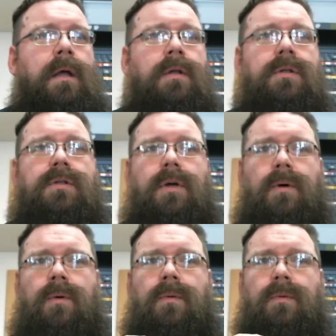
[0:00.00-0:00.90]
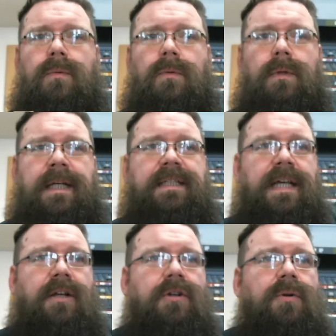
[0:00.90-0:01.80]
So like, say
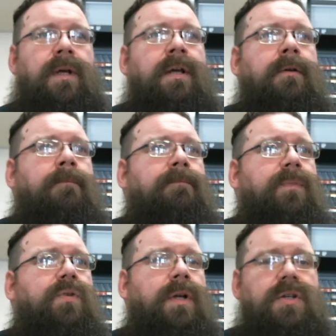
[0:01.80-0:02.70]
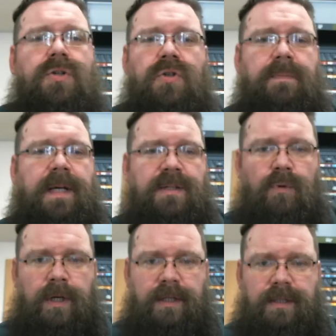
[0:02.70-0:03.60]
you're doing traditional Space
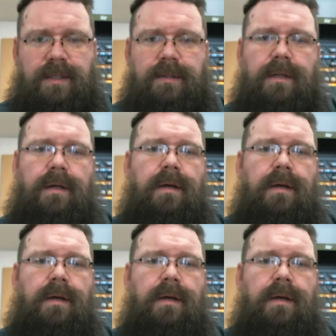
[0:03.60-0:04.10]
Marines,